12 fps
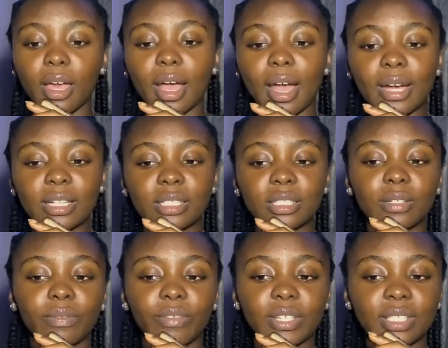And the
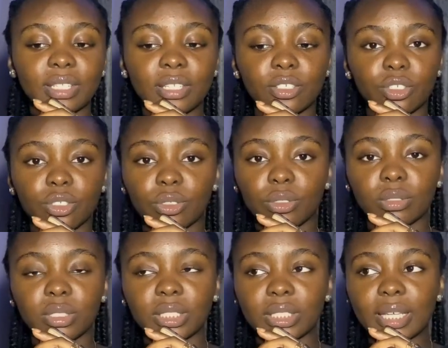first thing she
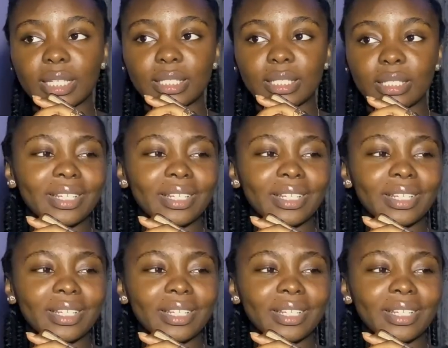says is,